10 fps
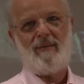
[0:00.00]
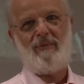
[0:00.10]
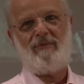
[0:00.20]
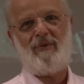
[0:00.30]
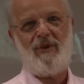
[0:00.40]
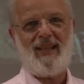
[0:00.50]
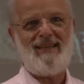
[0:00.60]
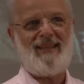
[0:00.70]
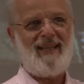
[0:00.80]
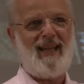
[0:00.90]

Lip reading: Before they did